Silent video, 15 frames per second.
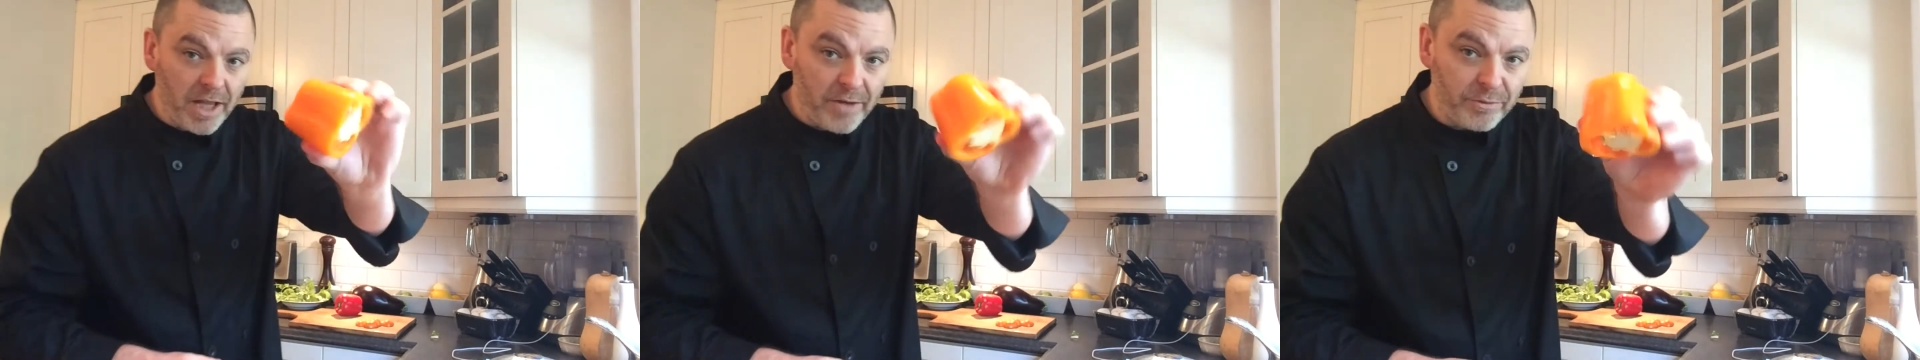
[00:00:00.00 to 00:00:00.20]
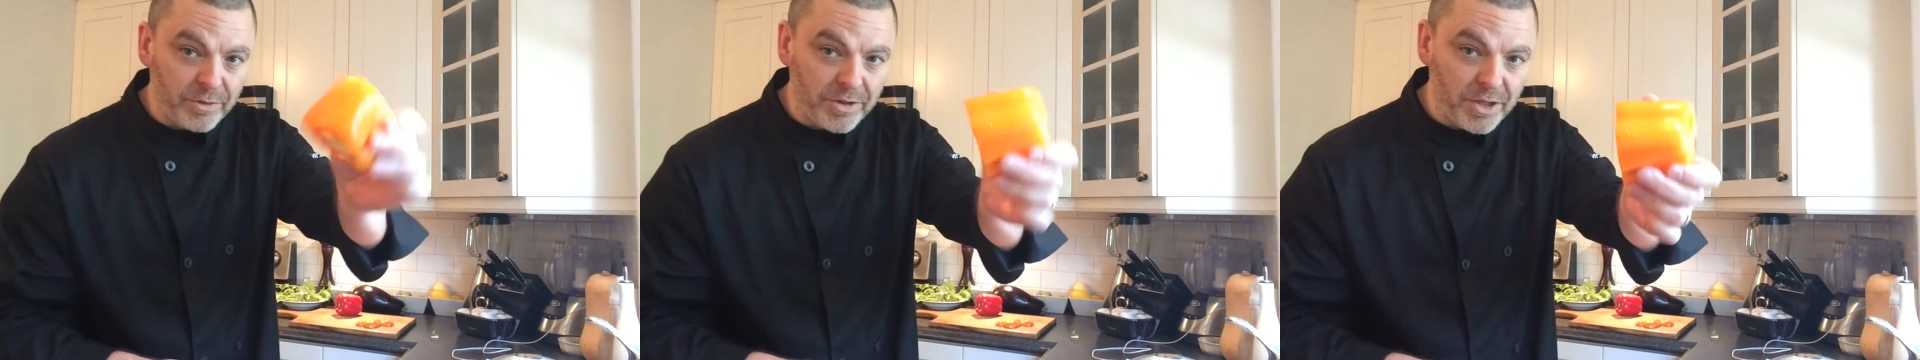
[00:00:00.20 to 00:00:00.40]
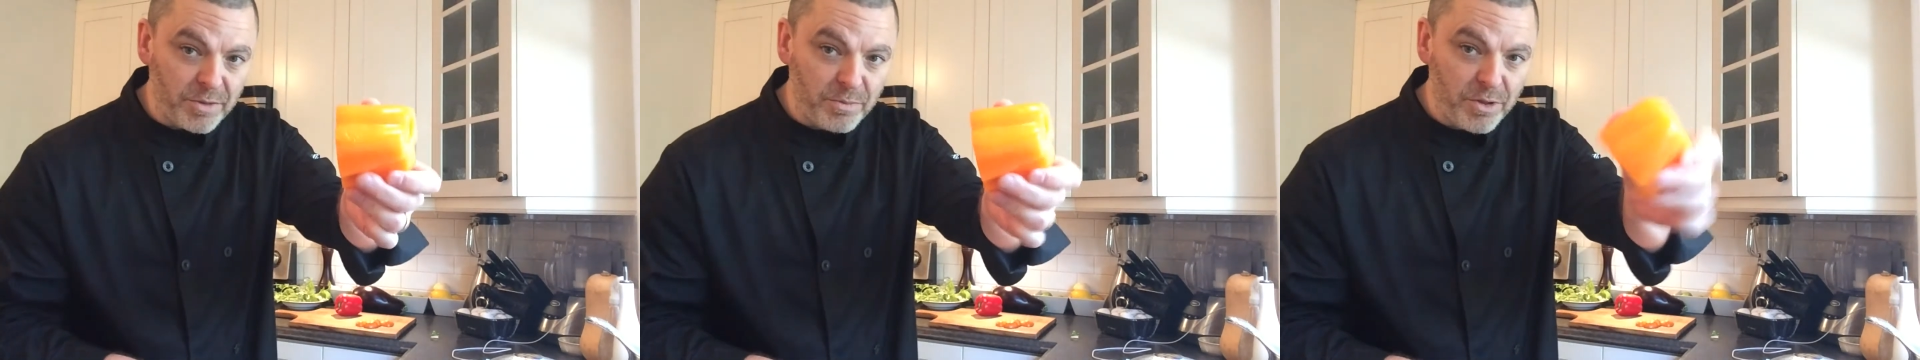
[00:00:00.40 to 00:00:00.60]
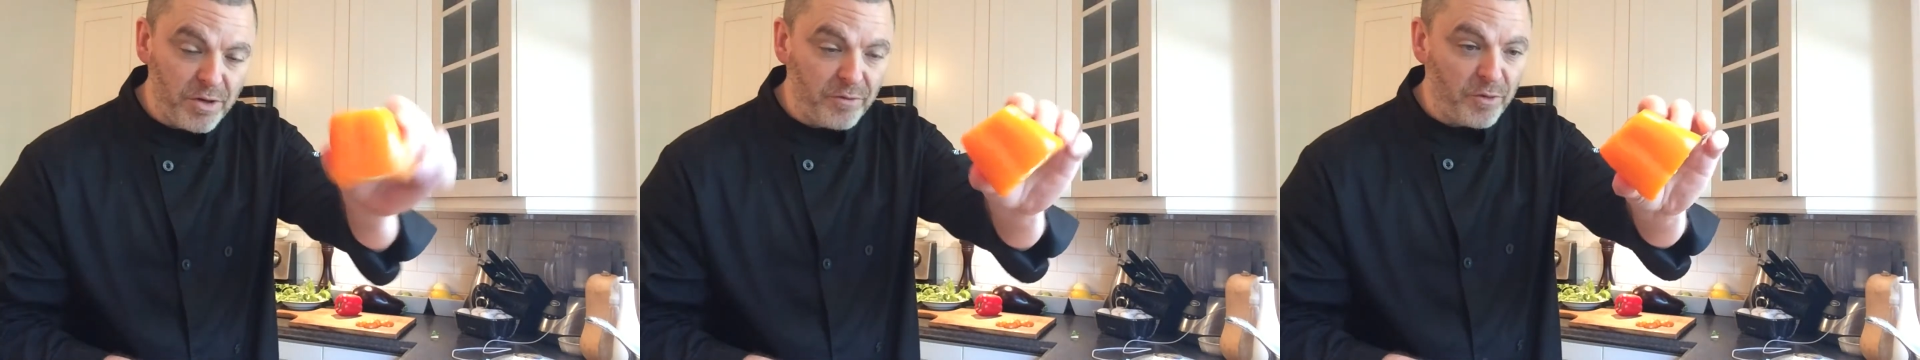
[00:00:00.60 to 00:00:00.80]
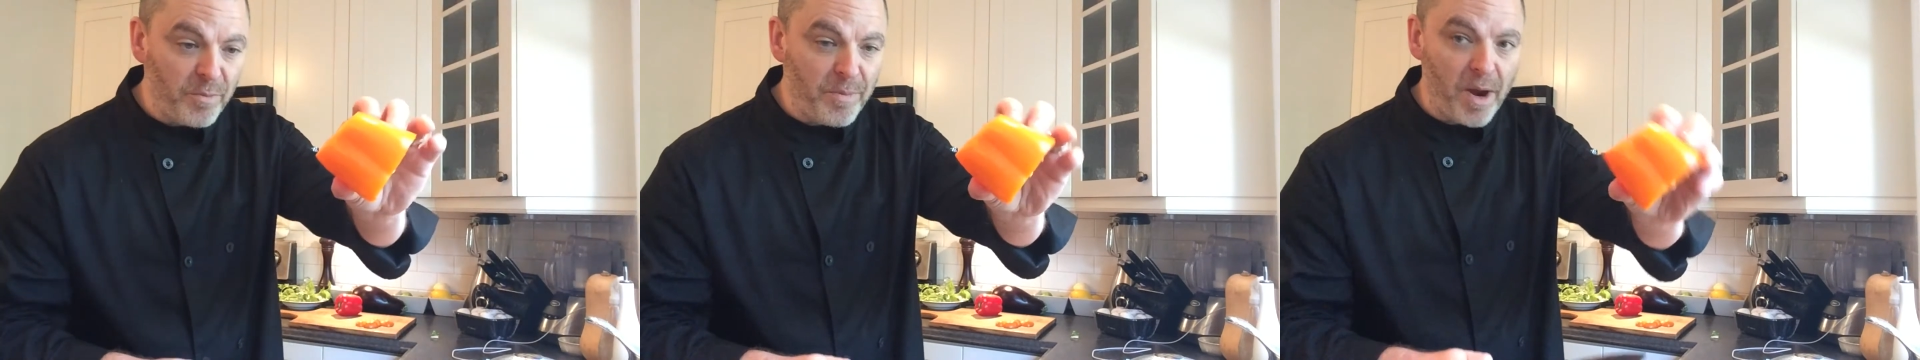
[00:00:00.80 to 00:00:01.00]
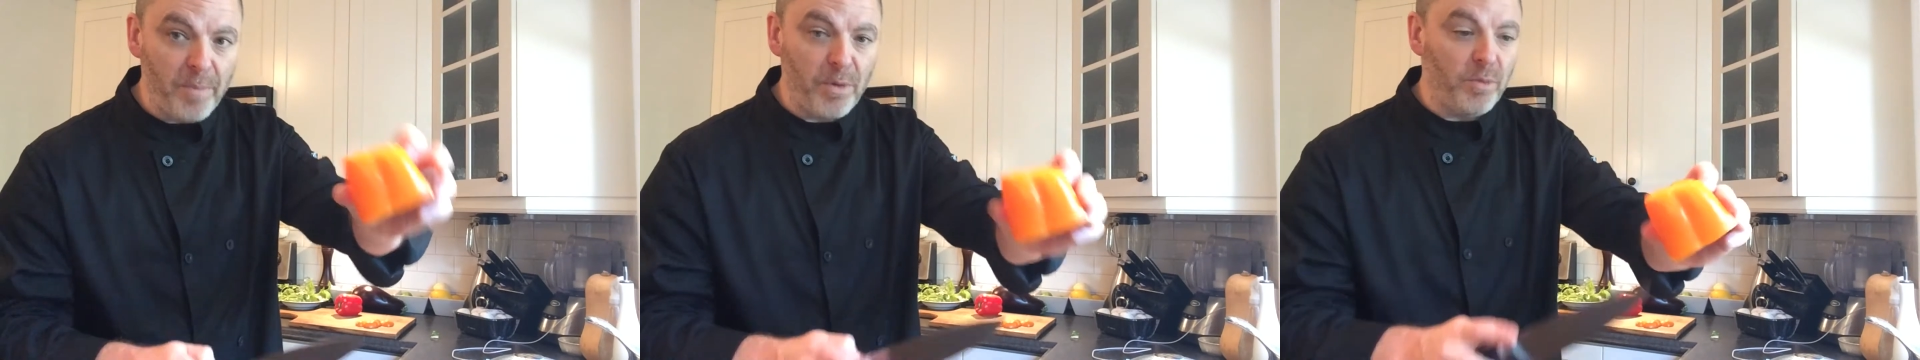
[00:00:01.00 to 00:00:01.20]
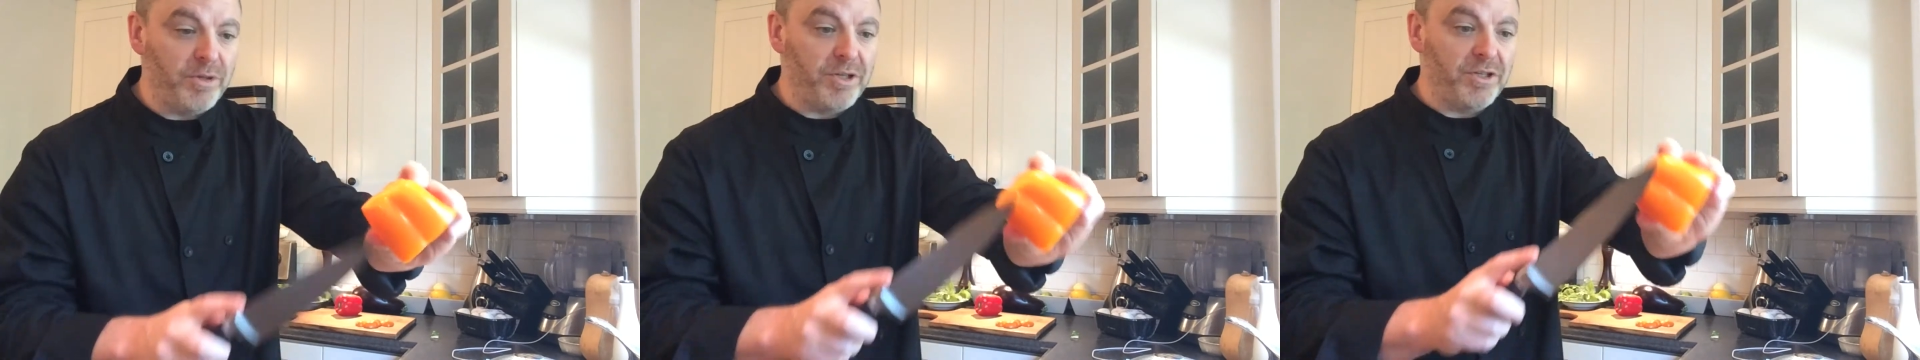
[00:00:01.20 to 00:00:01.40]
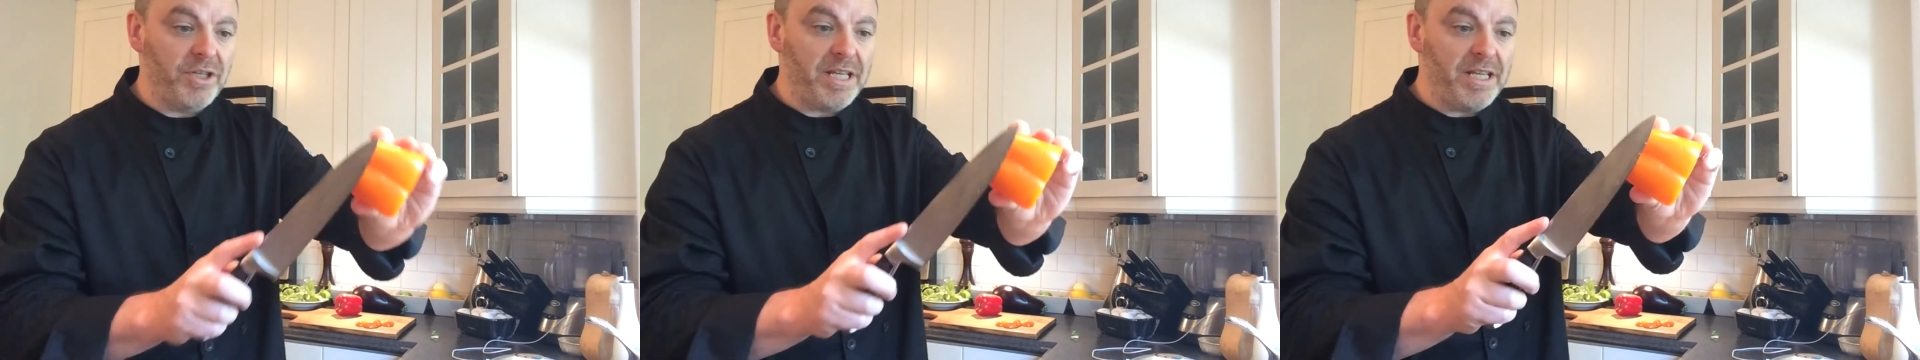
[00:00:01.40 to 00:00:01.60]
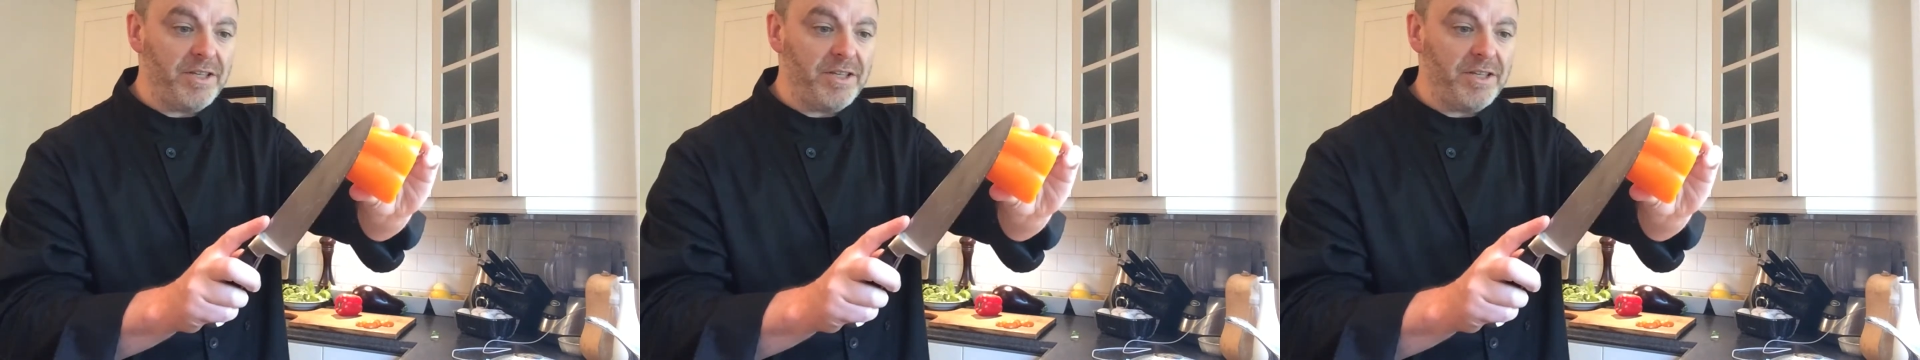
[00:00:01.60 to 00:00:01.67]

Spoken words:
left with this beautiful pepper, which is